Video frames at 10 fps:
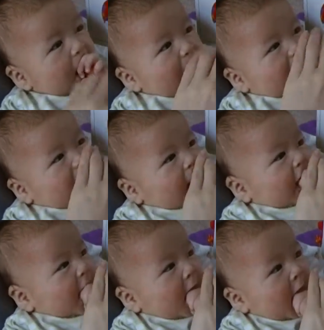Bunny
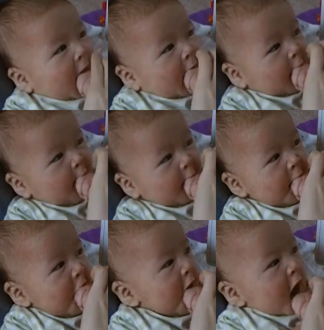rabbit. Here.
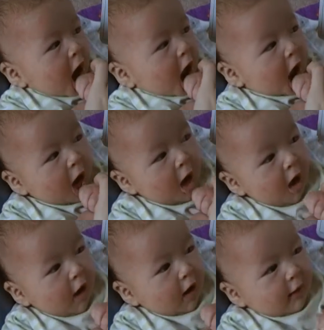No, no.